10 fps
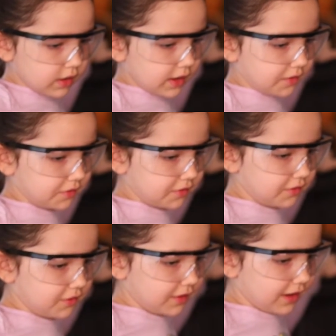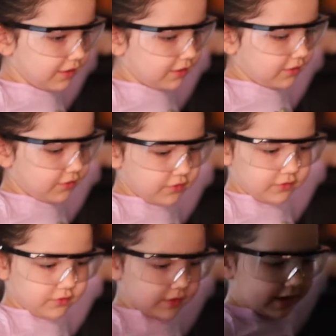It's turning
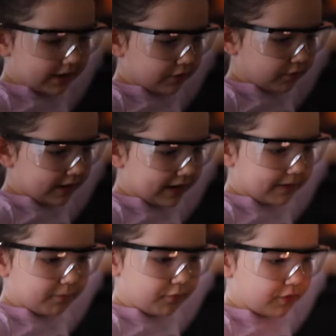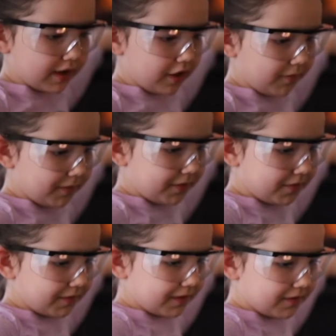green. Do I need more elements
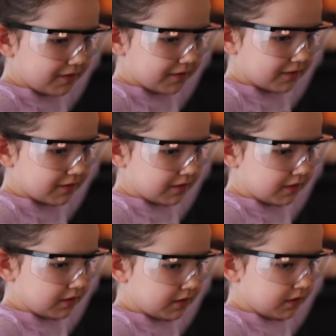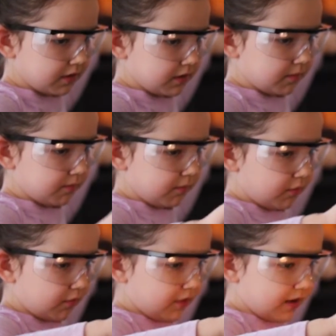in there?
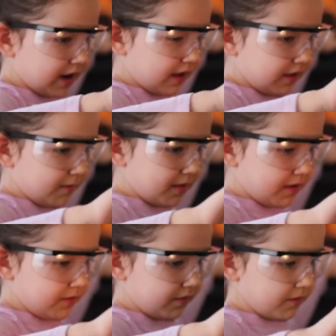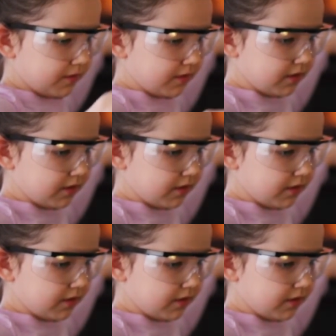More elements.